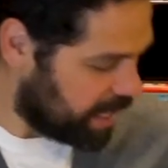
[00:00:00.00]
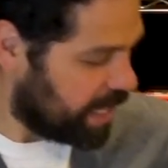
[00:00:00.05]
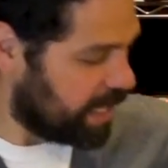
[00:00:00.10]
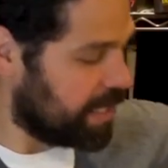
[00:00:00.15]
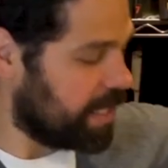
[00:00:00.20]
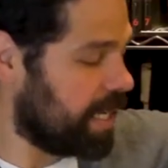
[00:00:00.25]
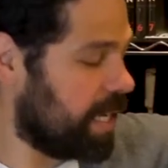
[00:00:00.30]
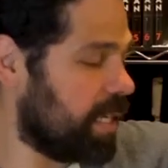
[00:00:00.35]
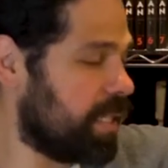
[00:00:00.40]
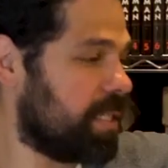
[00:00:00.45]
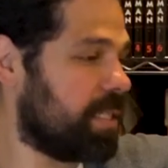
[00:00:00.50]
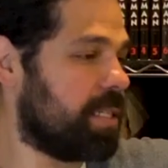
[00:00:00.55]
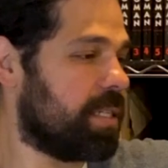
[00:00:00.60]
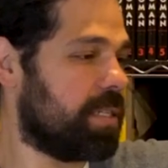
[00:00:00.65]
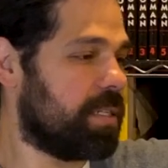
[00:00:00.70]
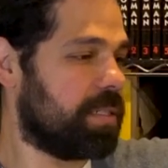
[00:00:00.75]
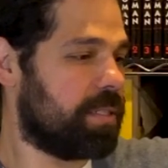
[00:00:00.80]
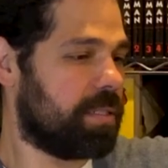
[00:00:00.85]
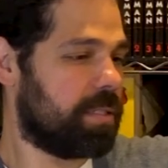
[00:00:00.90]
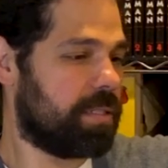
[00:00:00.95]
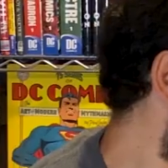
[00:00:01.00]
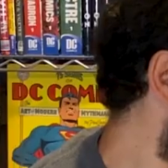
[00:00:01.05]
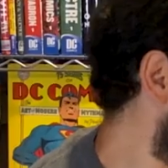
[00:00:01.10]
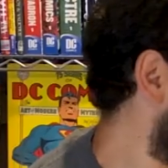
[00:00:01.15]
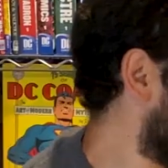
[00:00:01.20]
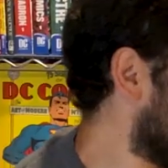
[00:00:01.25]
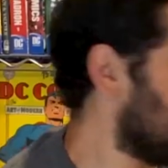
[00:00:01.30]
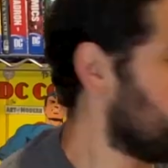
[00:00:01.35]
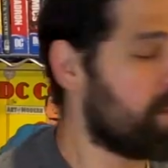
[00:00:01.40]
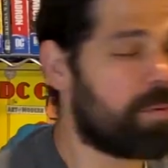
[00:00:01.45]
not least,
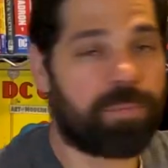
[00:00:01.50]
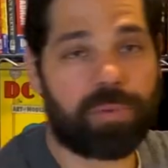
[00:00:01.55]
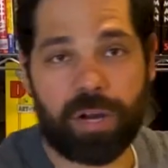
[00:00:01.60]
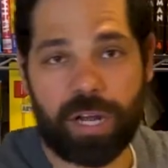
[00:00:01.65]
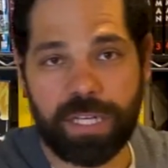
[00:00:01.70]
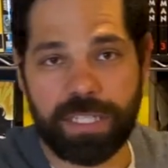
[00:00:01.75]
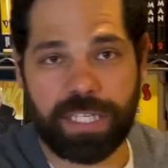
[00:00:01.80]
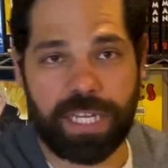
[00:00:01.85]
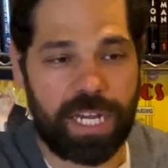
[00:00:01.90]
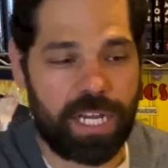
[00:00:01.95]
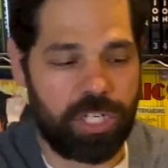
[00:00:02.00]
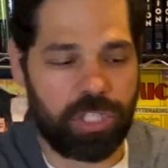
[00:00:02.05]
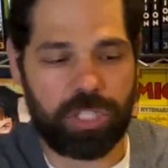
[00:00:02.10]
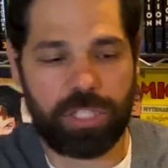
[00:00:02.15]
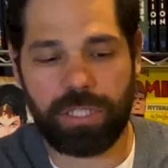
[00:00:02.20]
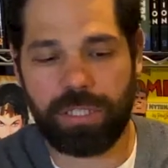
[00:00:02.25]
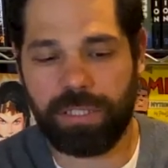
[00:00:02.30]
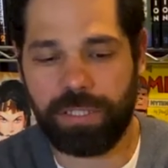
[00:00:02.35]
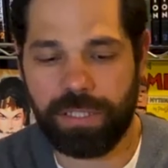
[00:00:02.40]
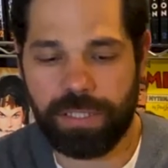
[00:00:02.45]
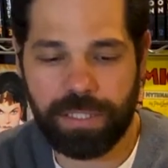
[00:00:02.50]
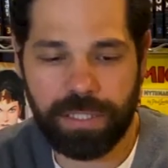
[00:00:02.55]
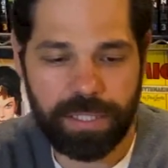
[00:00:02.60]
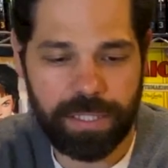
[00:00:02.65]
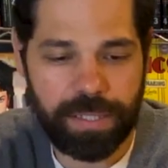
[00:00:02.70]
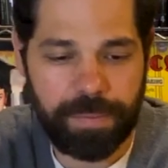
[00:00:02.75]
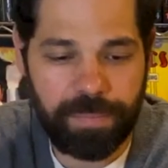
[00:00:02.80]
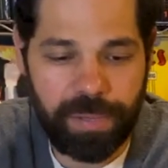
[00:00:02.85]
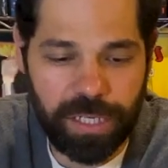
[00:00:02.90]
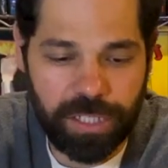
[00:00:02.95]
another Bronze Age
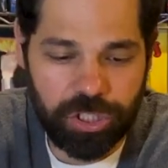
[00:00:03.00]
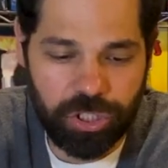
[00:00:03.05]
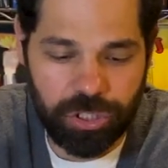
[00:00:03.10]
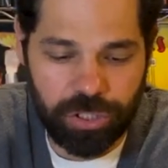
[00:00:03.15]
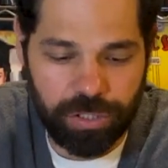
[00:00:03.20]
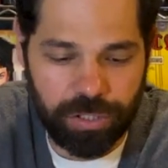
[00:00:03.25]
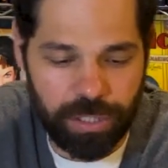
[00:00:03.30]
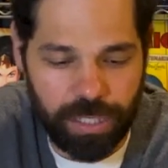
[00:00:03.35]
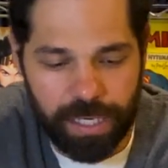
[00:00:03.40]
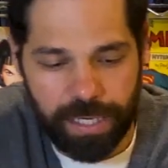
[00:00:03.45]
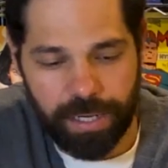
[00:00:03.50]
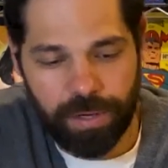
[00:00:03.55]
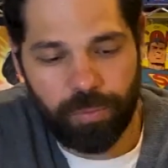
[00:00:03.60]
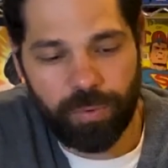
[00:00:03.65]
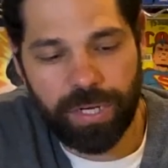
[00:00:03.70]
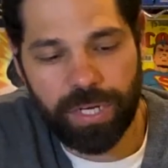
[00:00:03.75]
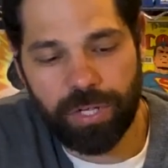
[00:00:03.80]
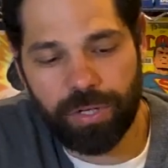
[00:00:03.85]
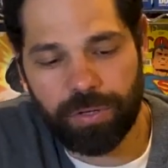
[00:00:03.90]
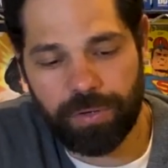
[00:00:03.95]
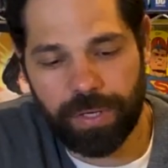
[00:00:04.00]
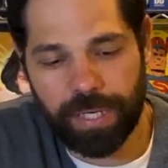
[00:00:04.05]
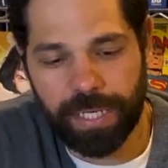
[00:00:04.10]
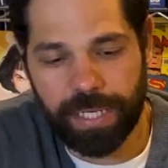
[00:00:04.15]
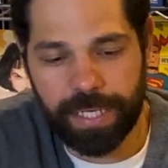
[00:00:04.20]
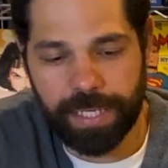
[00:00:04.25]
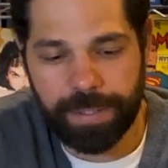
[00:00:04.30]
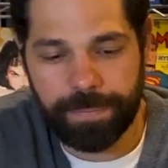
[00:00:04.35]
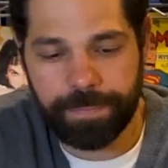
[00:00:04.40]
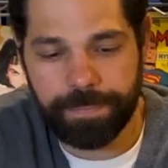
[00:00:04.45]
picture
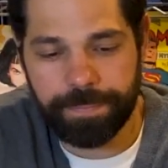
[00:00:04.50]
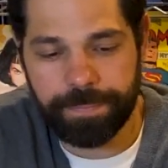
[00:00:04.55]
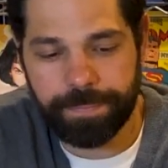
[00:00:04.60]
window